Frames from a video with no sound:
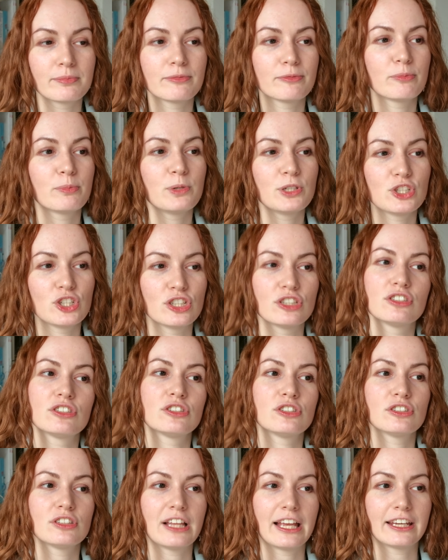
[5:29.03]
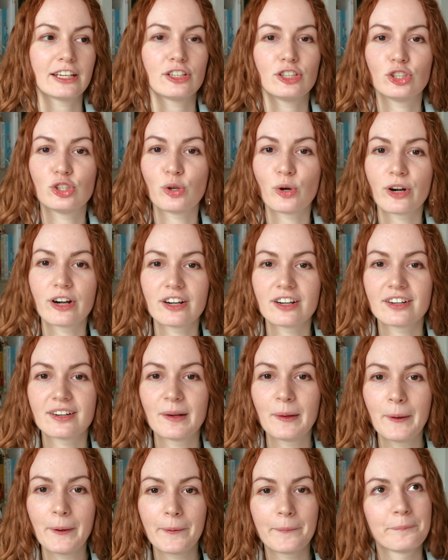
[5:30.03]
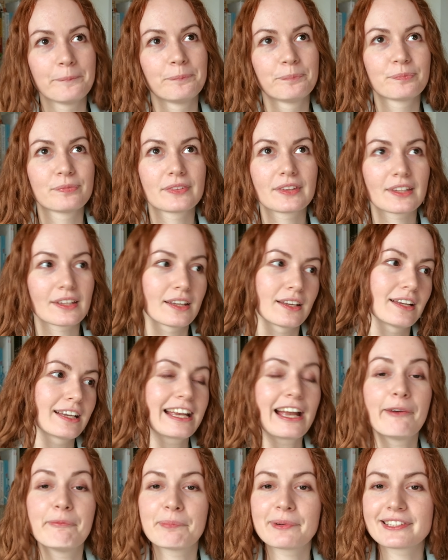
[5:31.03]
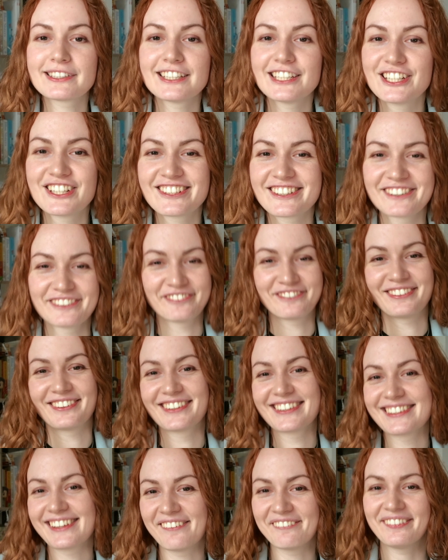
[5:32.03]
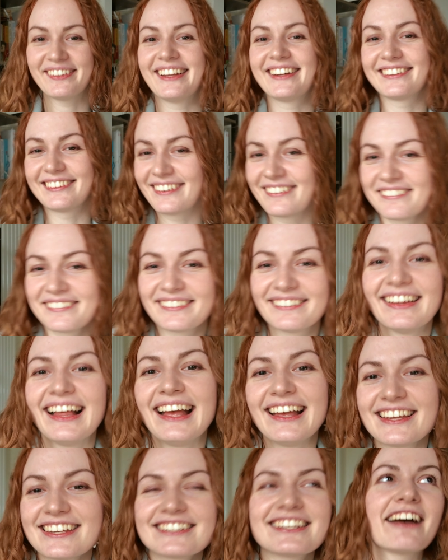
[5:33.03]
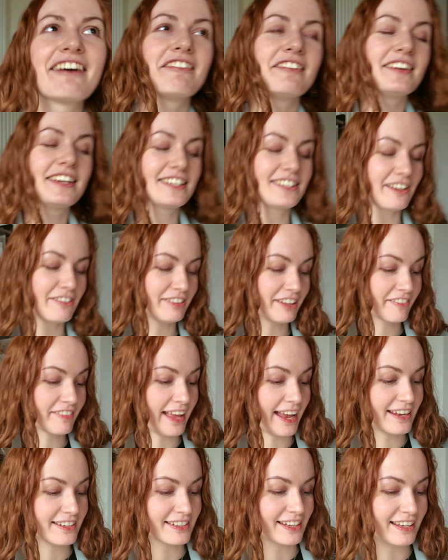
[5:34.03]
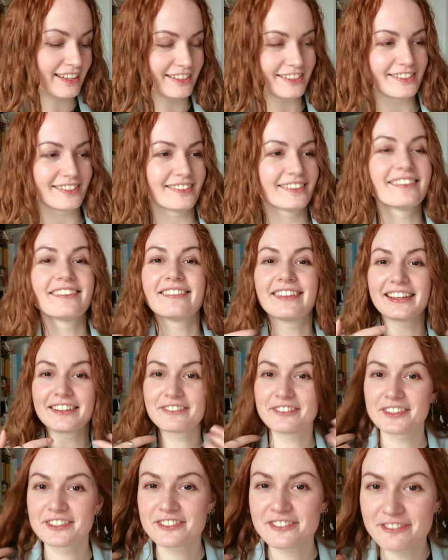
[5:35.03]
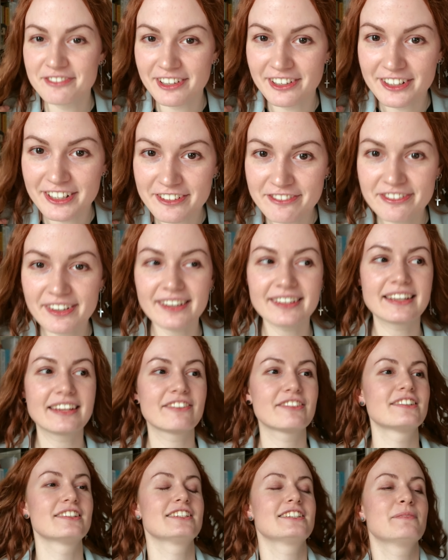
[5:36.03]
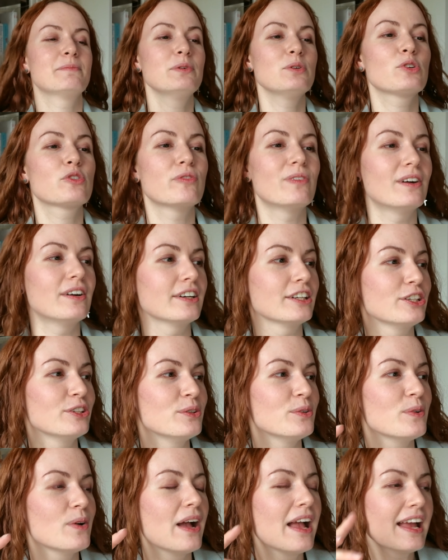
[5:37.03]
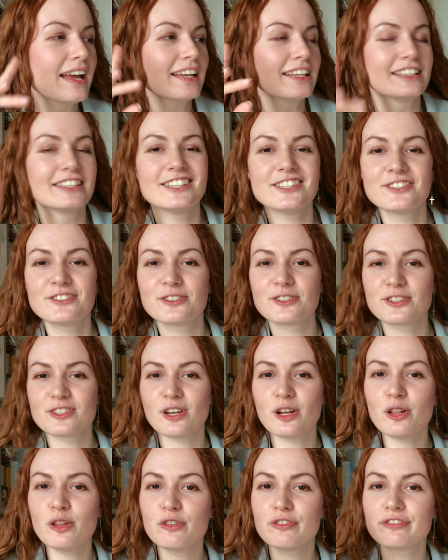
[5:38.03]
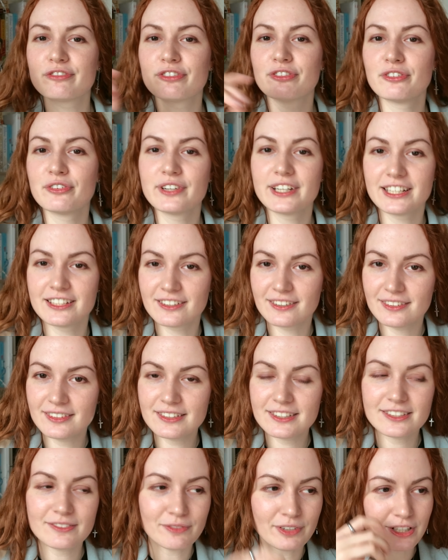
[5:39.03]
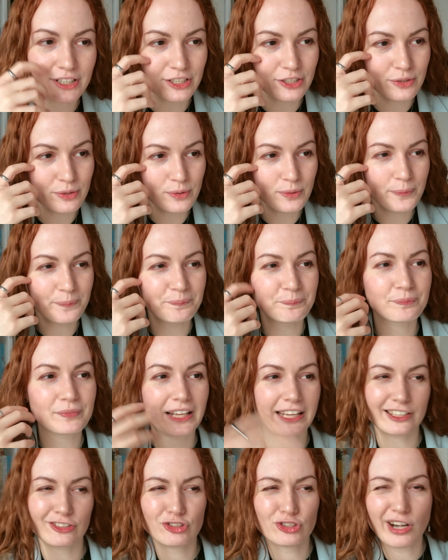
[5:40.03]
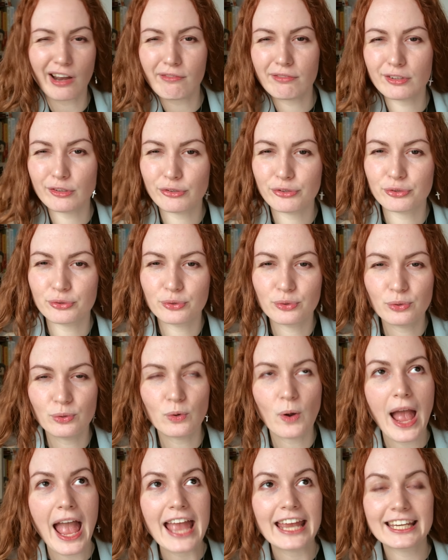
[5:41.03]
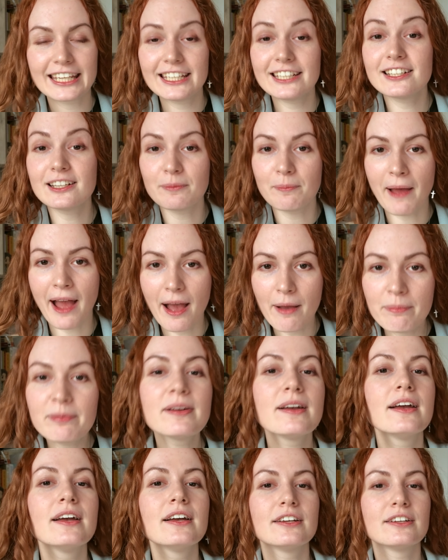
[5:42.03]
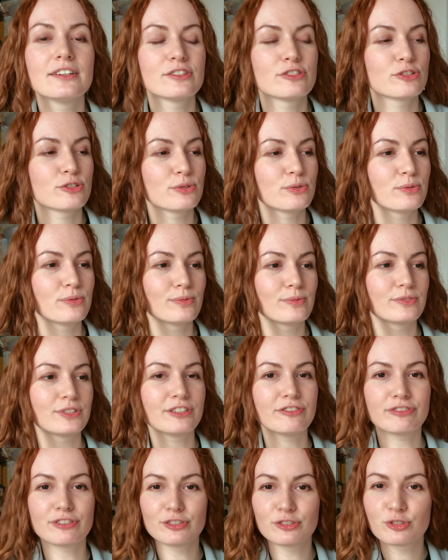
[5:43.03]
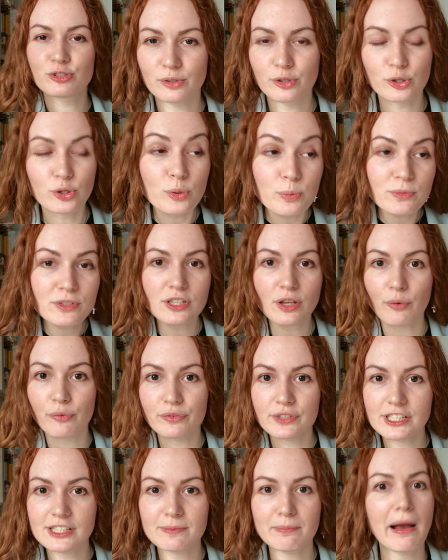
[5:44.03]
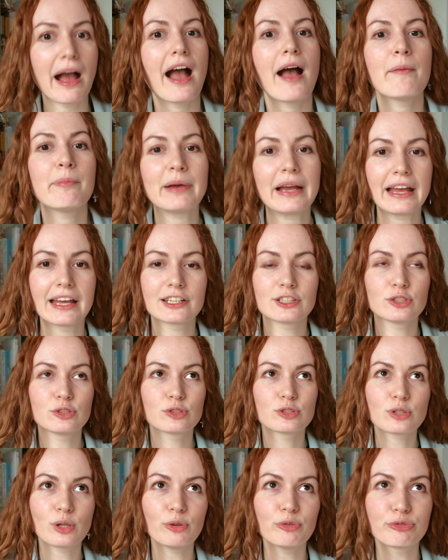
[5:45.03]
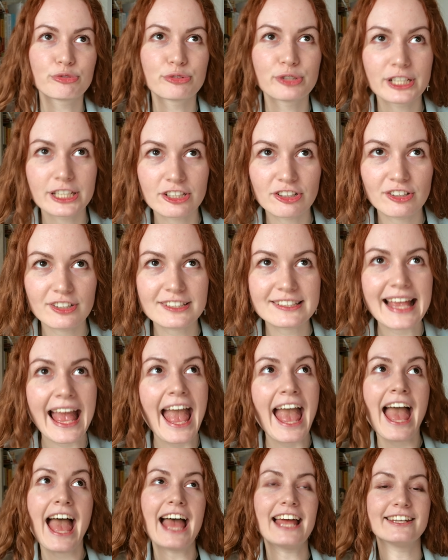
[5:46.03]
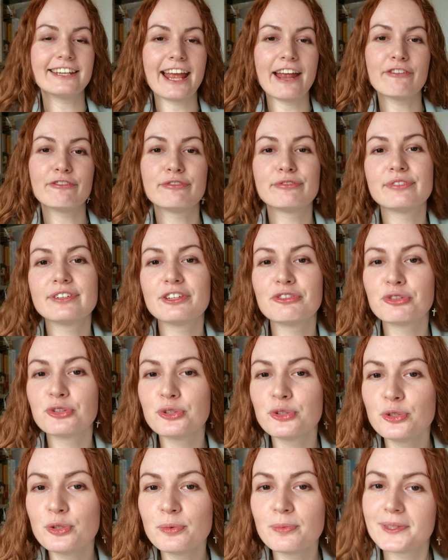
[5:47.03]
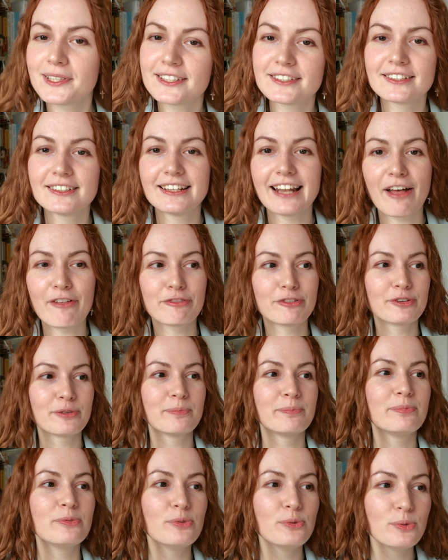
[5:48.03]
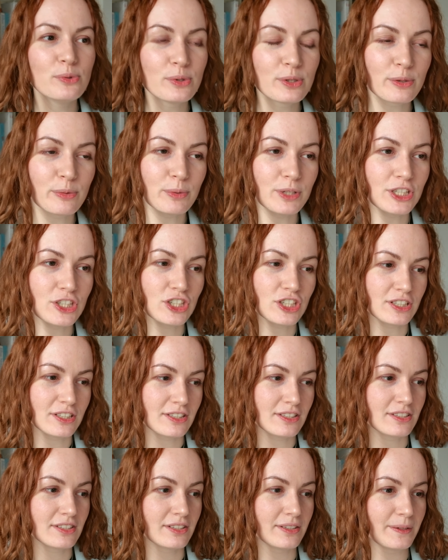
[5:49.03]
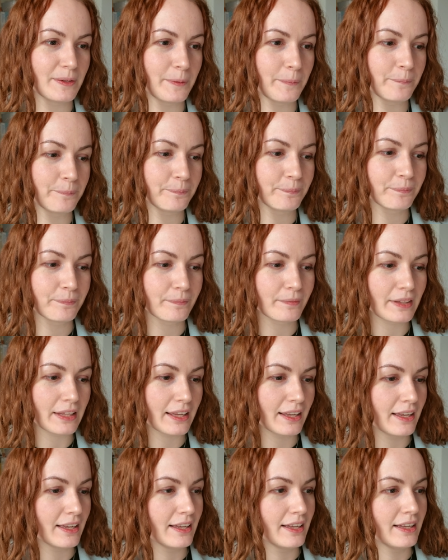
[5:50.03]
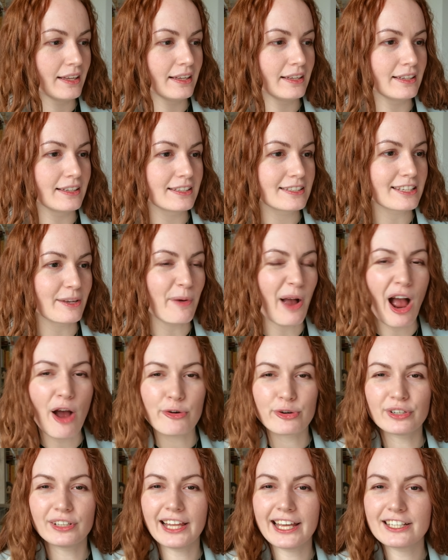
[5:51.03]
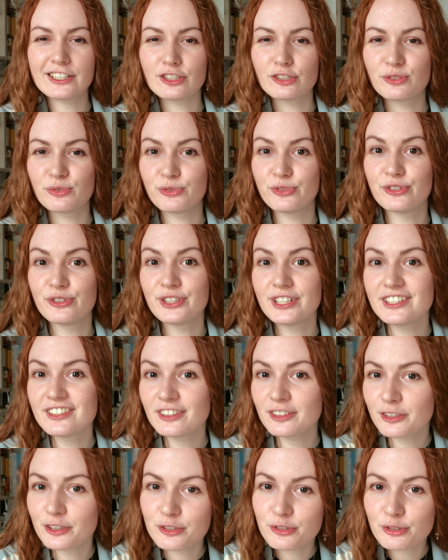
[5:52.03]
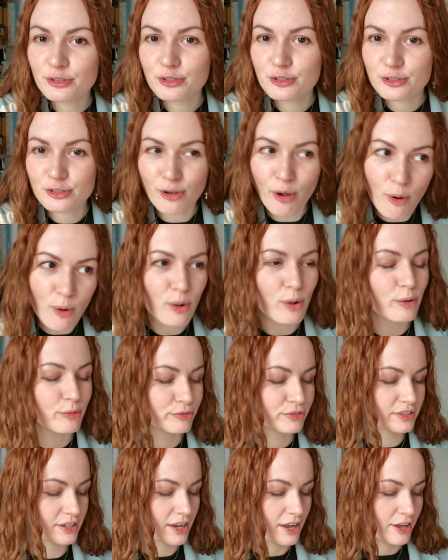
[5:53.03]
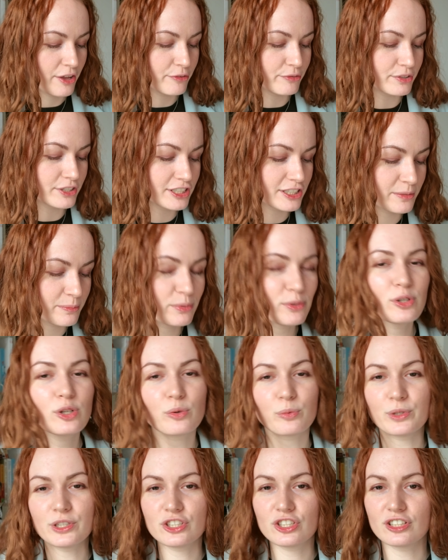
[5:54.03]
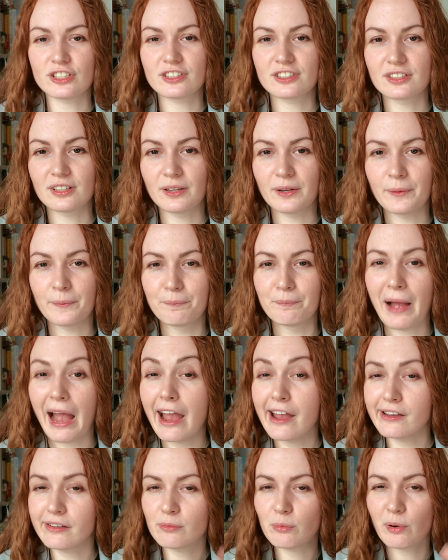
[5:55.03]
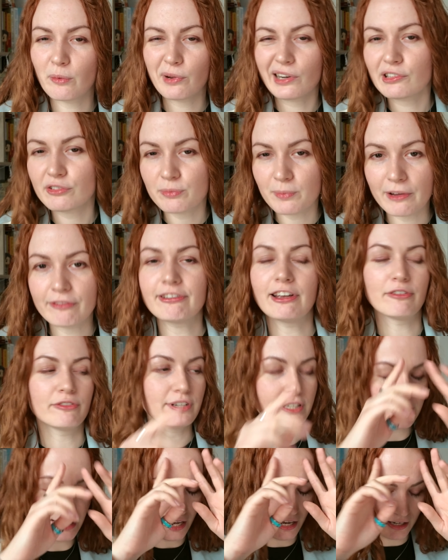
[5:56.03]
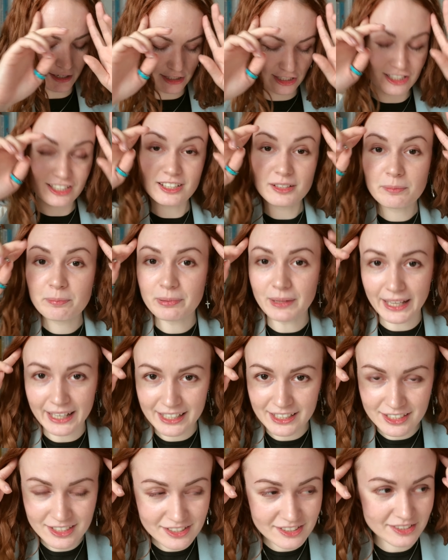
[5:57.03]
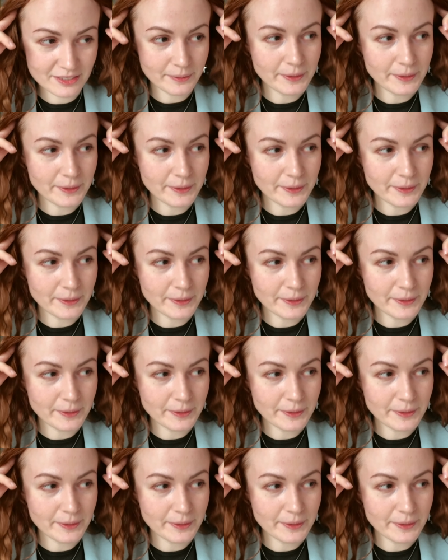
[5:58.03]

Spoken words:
which is like your composition, for example, I don't know, stuff like that. And that was very funny. There is a book where you need to solve riddles, where you like travel through hidden map, through different rooms on this map, and you solve riddles, and every room is another book which is somehow related to the riddle you solved. There's a book which is one of my favorite. I still play it,